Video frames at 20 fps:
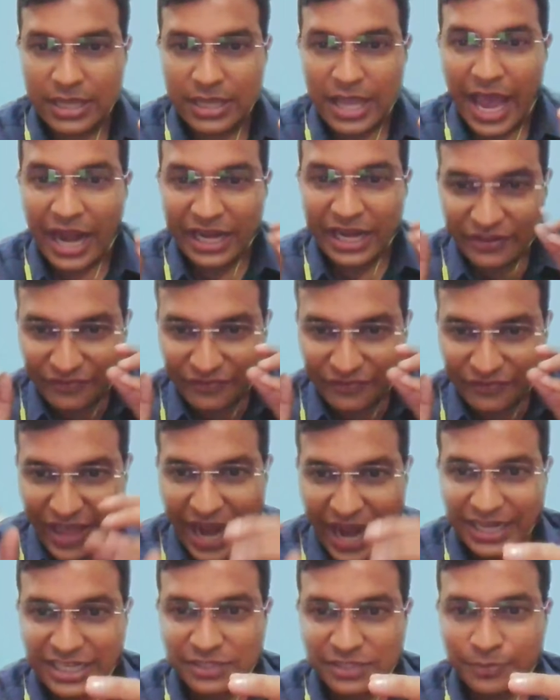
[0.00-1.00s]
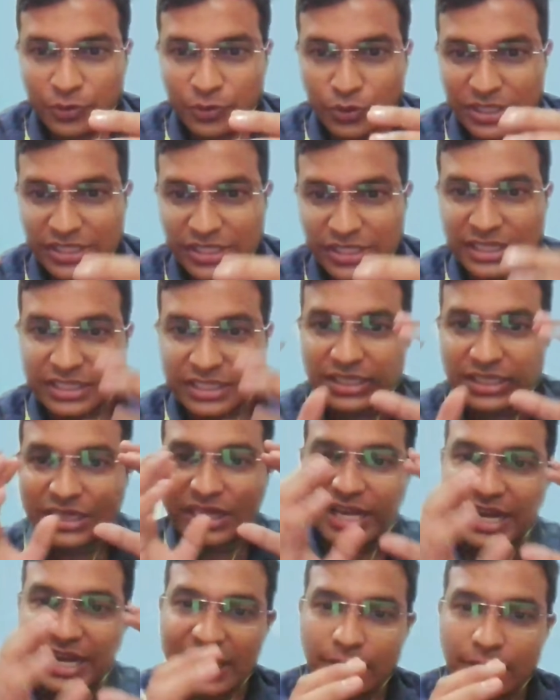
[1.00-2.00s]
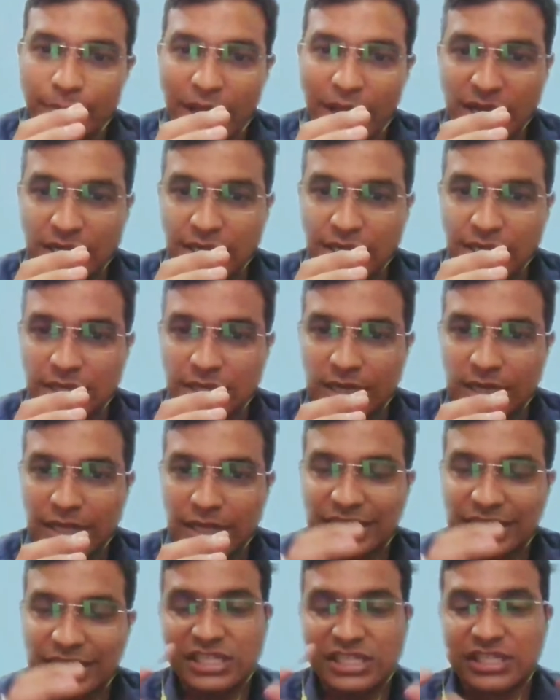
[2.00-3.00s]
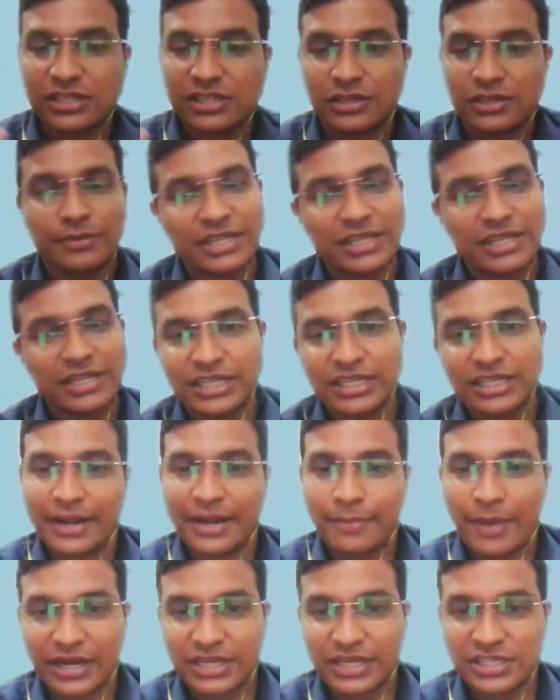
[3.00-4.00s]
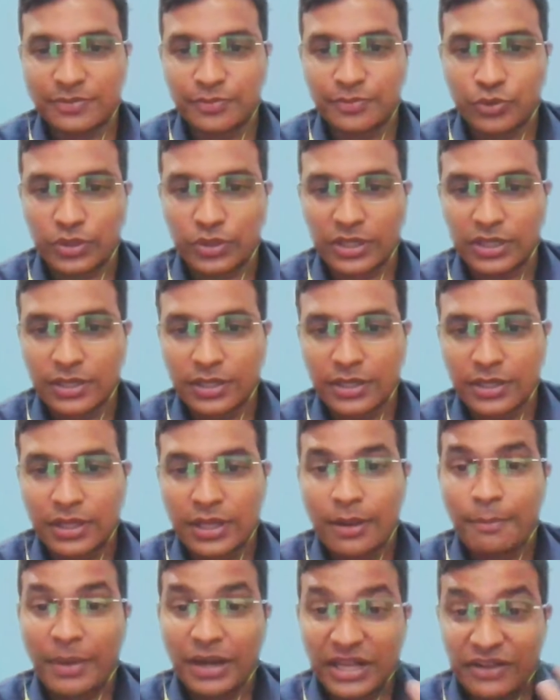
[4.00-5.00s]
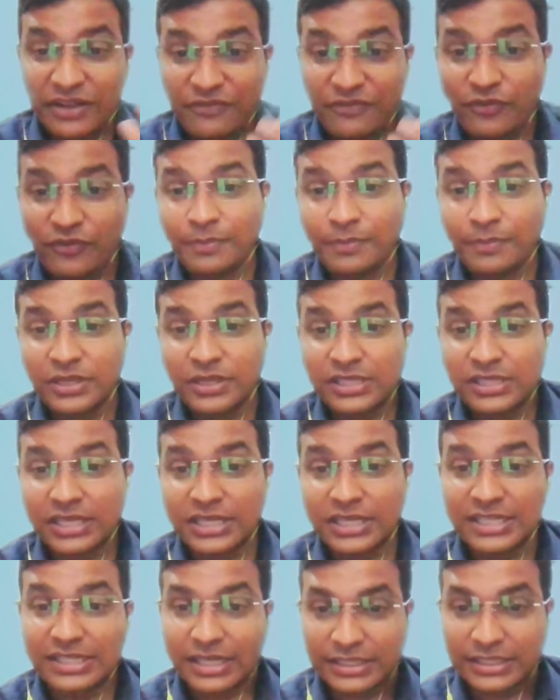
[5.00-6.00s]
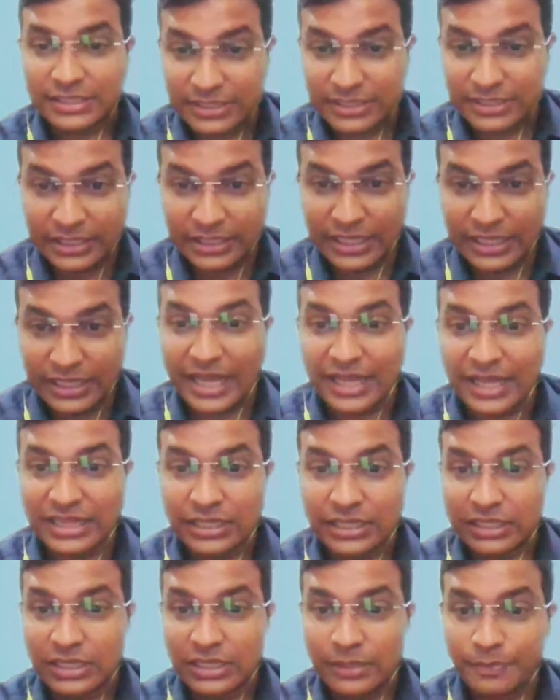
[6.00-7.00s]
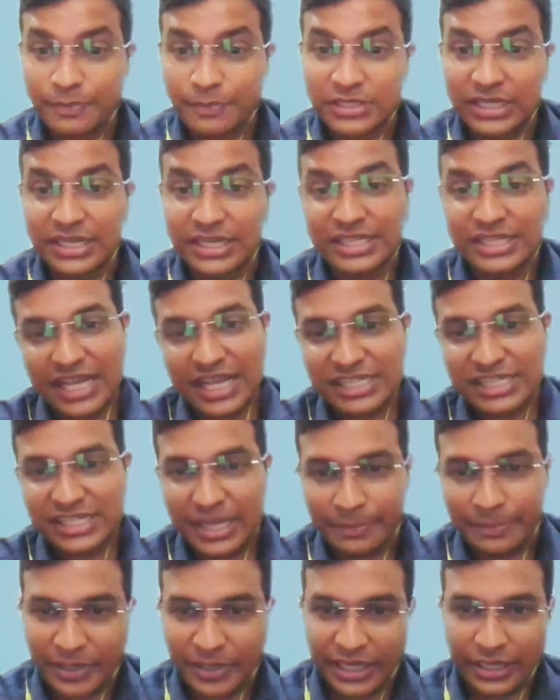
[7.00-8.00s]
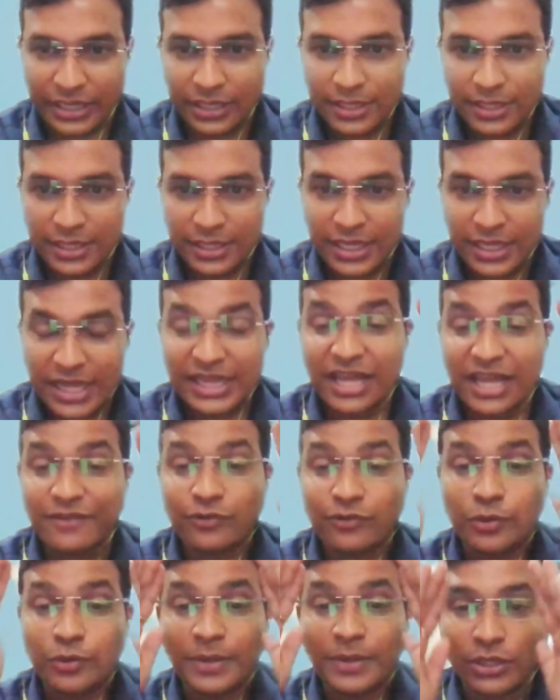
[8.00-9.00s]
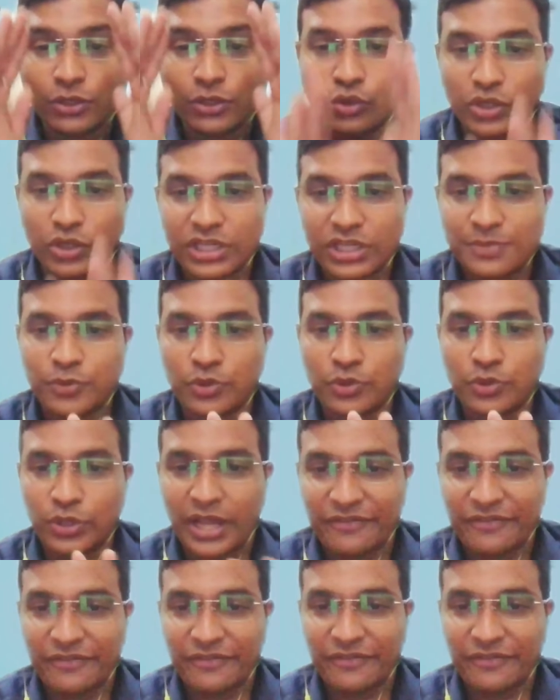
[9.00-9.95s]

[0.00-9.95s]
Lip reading: And if that dispute is under a trademark, this is termed as a trademark dispute. But if one person is asserting and the other person is accepting, there would be no dispute ever.